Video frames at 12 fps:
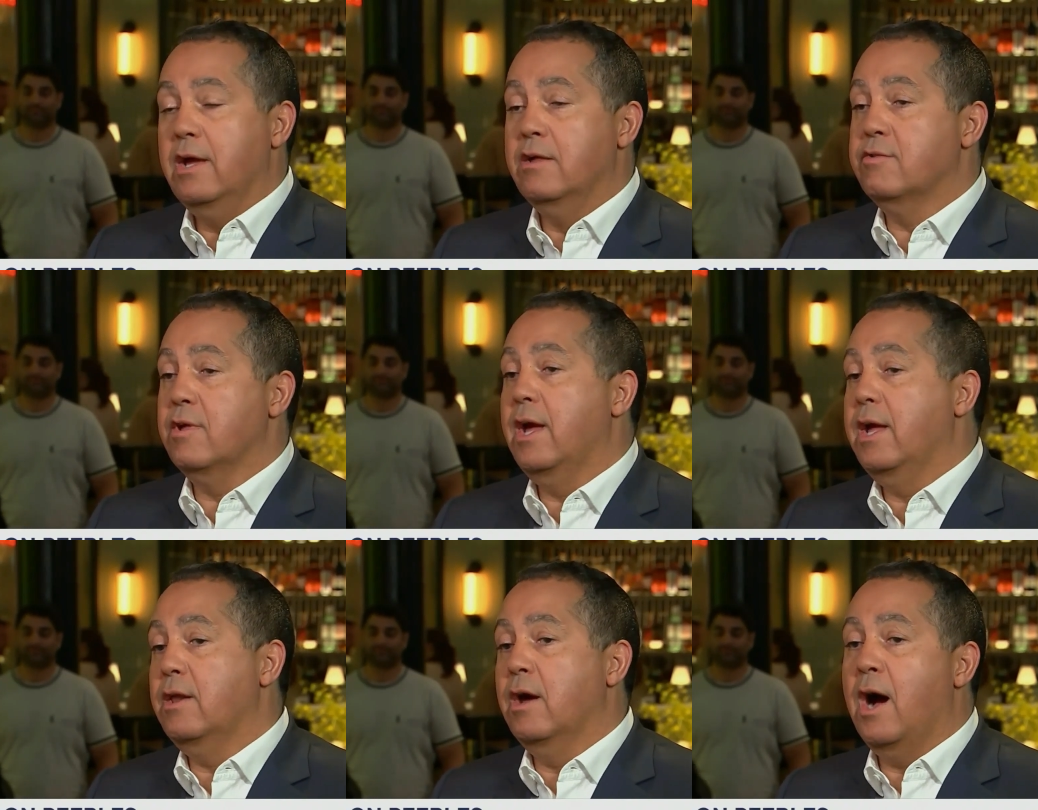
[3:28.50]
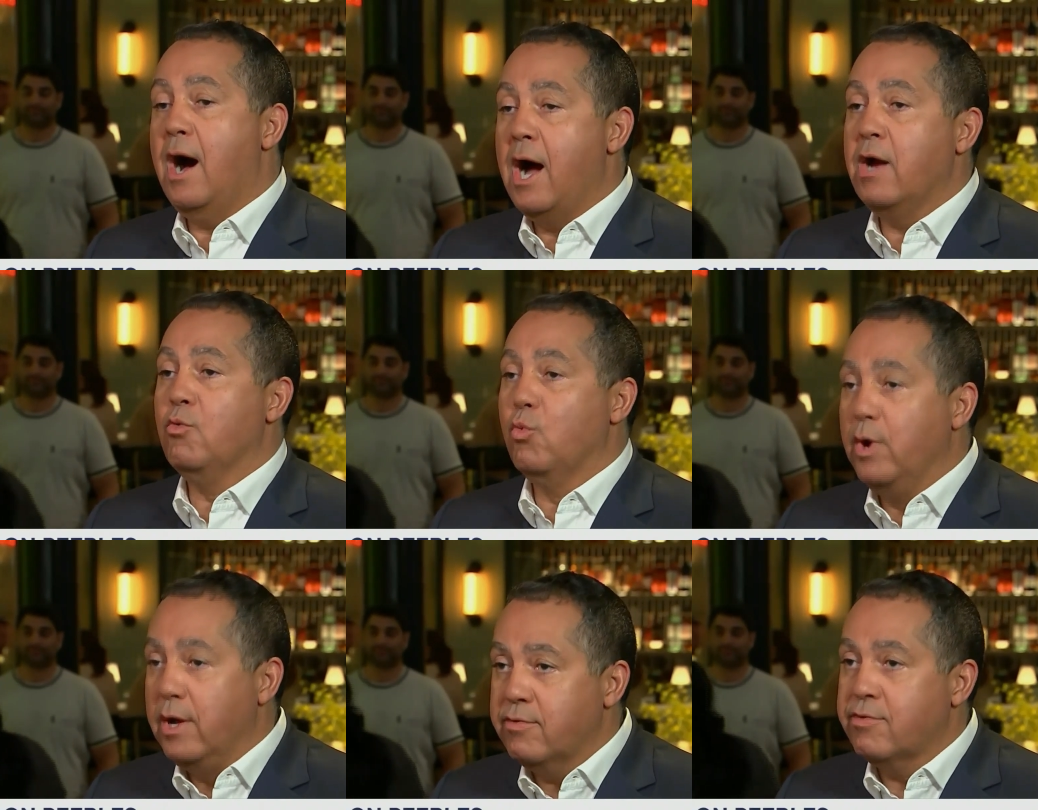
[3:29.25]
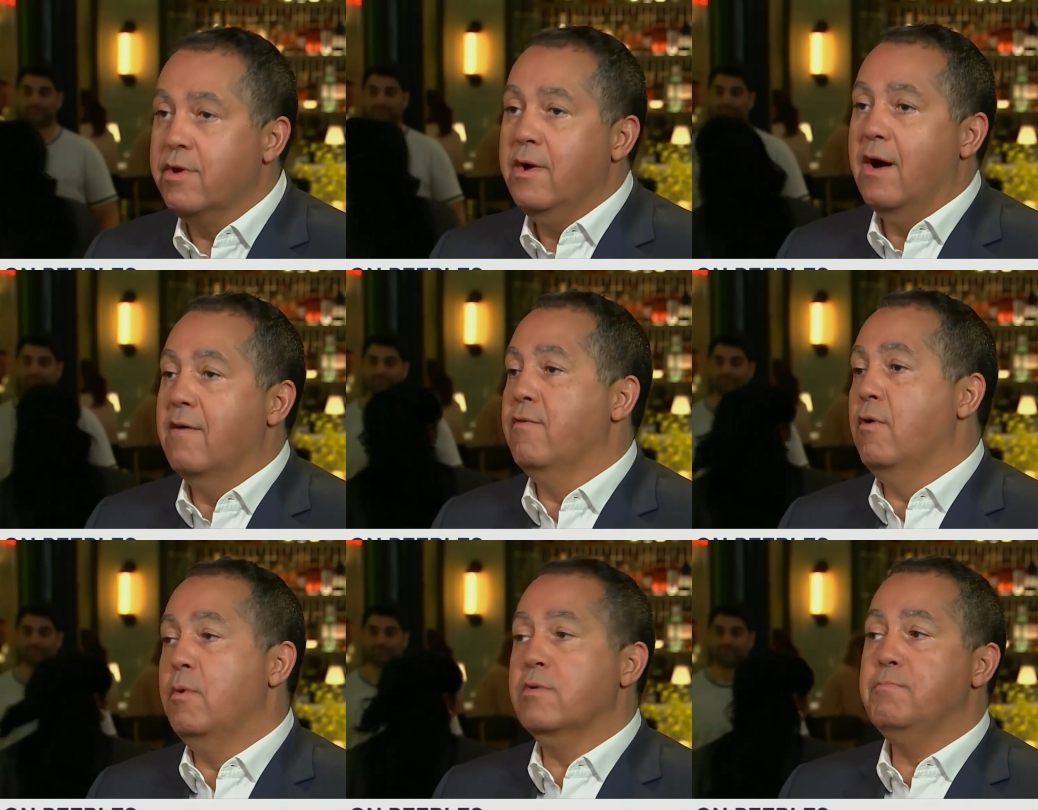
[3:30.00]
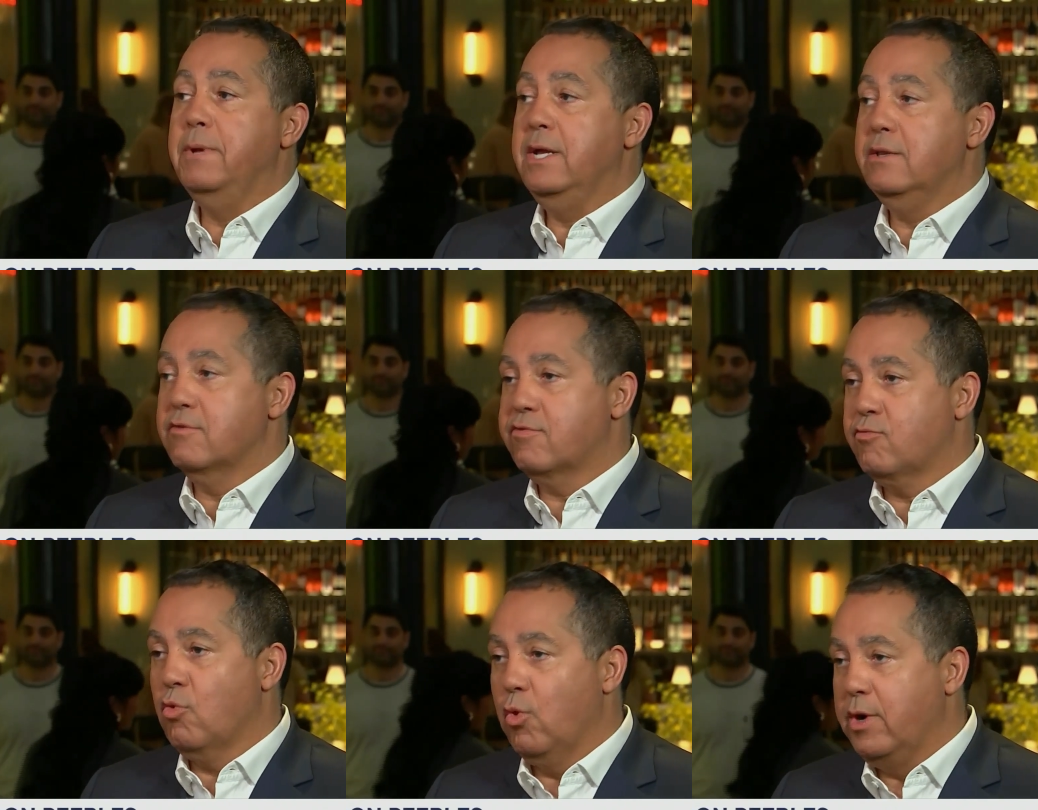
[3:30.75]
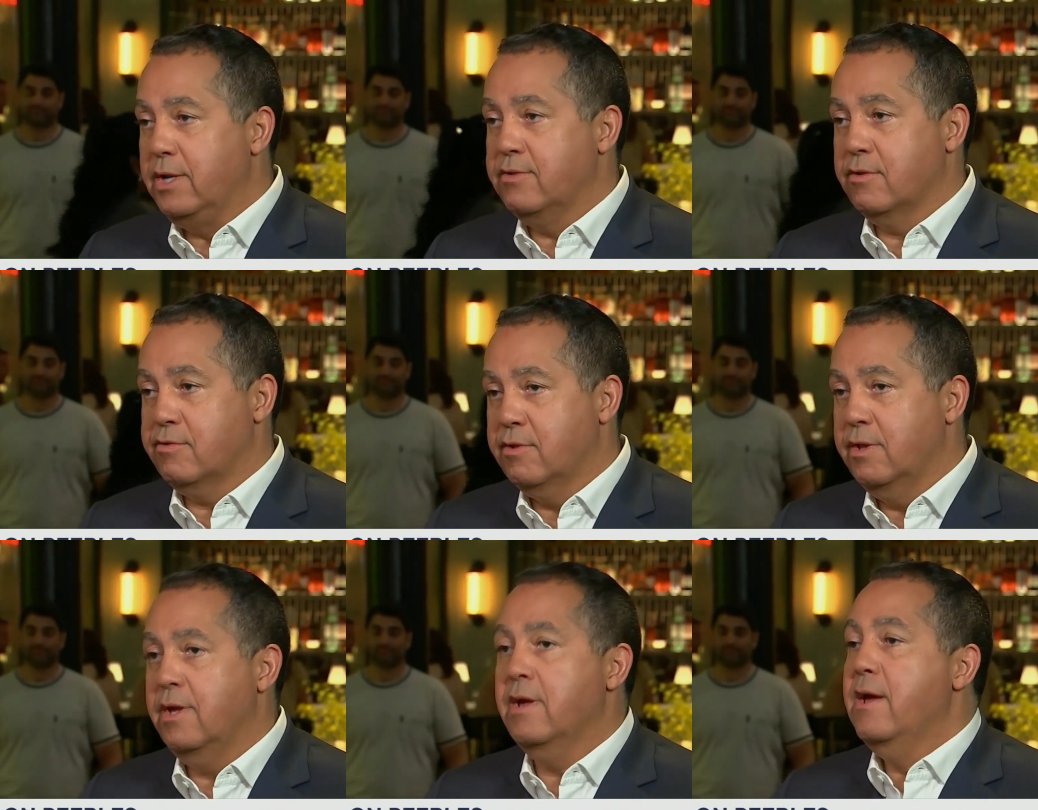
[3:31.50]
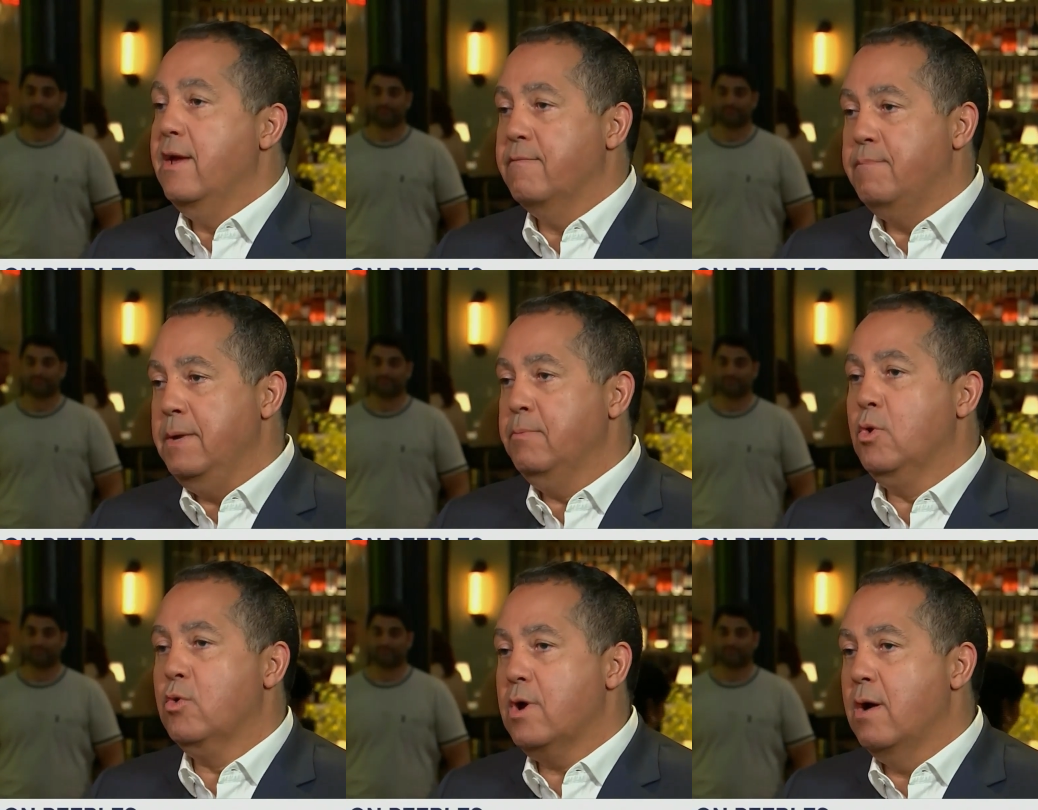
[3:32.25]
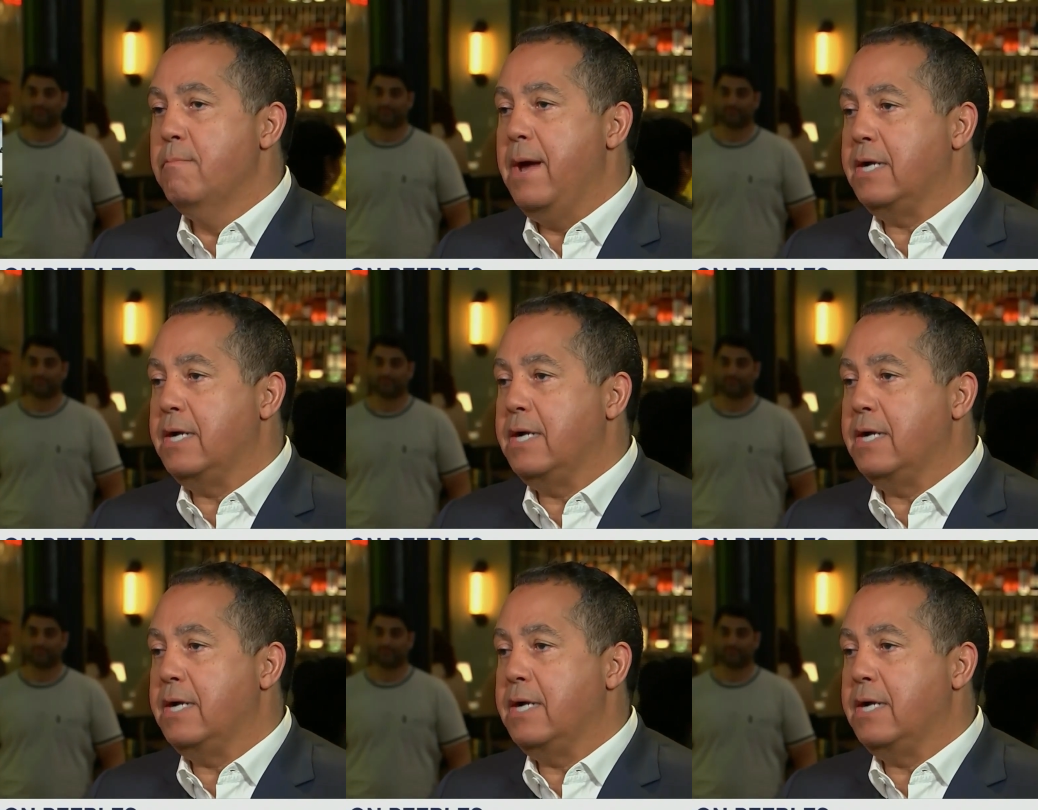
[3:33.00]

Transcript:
Speaker 1: is at a high risk of almost being destroyed as a city. If people don't come